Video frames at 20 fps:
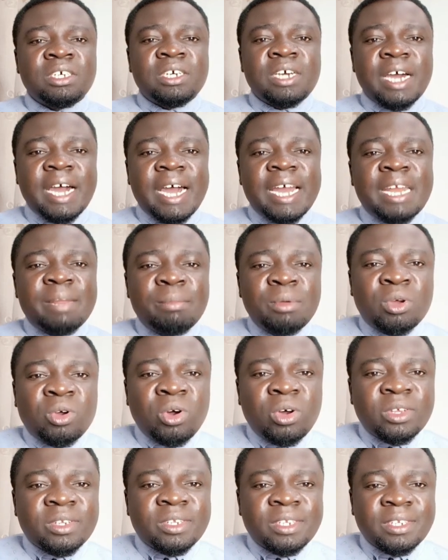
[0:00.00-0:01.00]
And
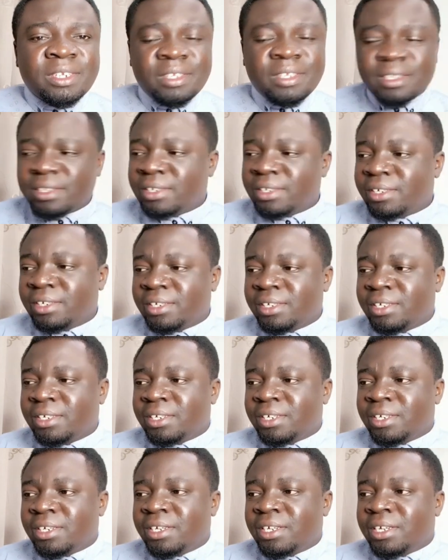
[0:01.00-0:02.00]
because
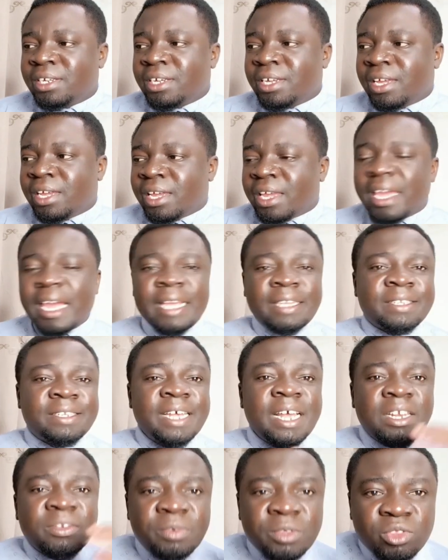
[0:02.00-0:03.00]
he has
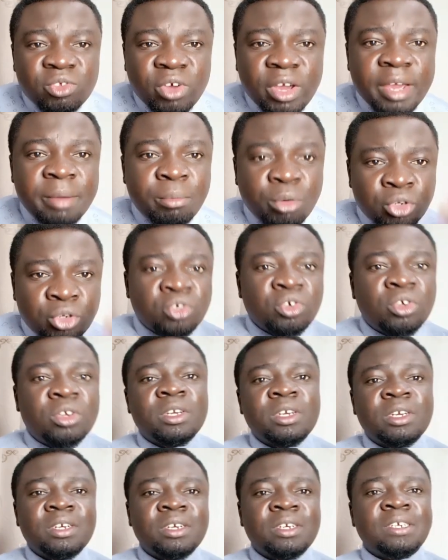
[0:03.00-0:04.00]
dealt with your emotion.
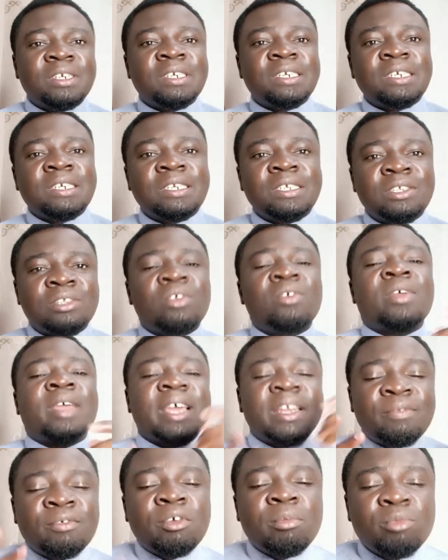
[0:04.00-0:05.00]
So you
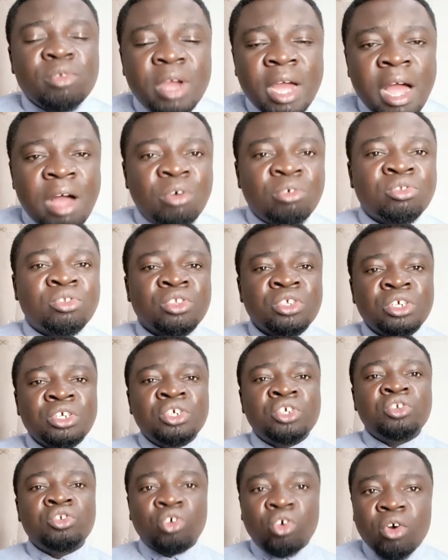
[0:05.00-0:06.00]
get from your house,
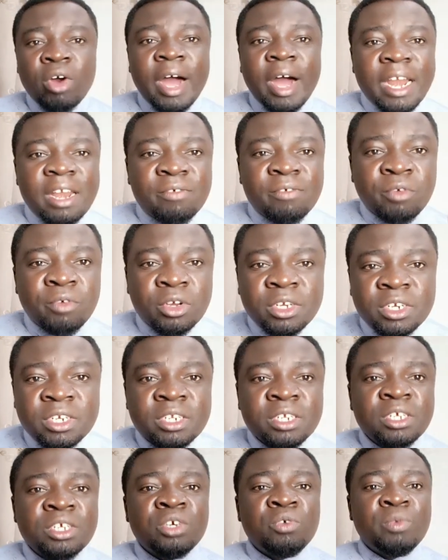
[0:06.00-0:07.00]
you go and vote
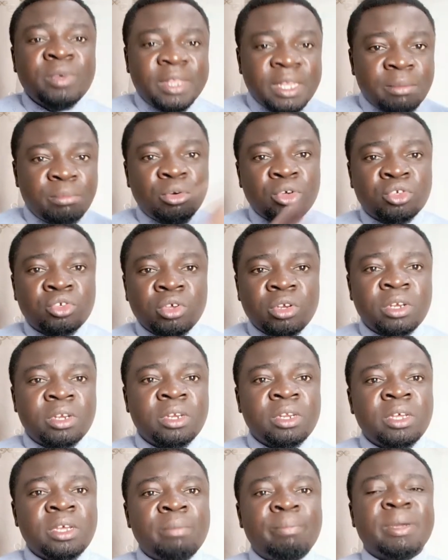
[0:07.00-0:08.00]
with
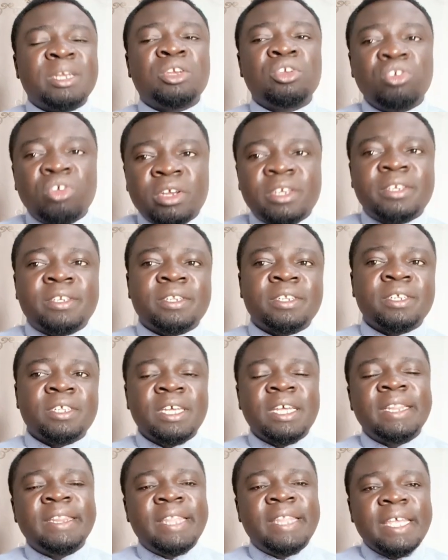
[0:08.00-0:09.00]
emotion, but not
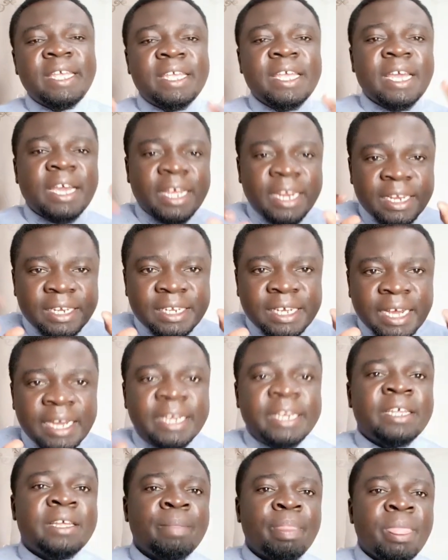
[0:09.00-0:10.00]
thinking
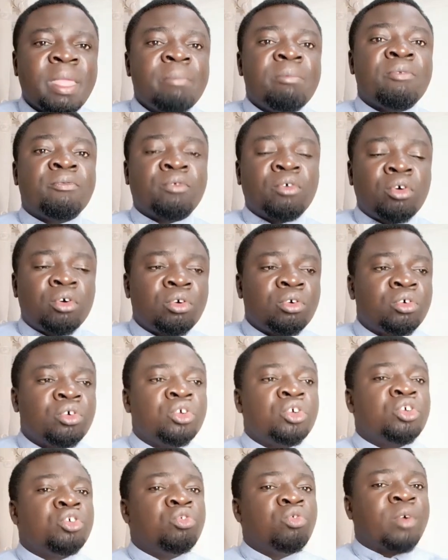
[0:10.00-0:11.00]
critically
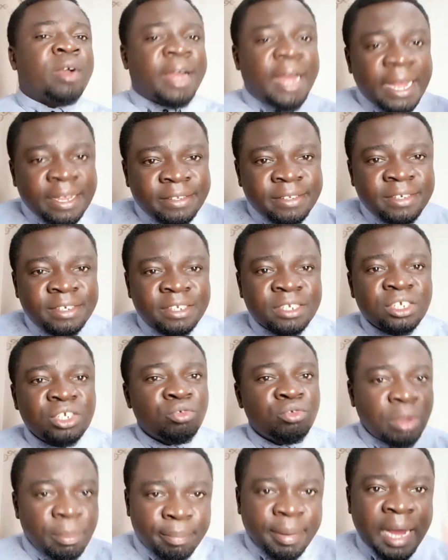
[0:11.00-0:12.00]
before you cast
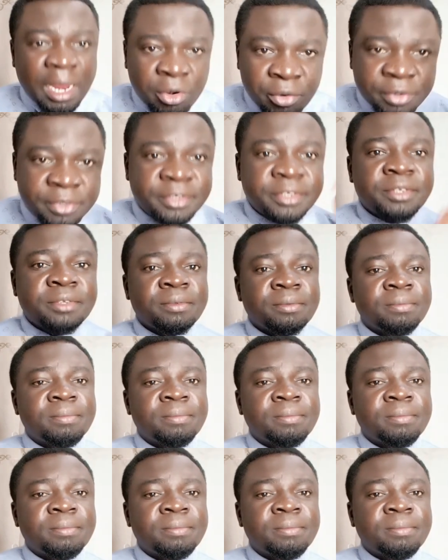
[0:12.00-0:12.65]
your ballot.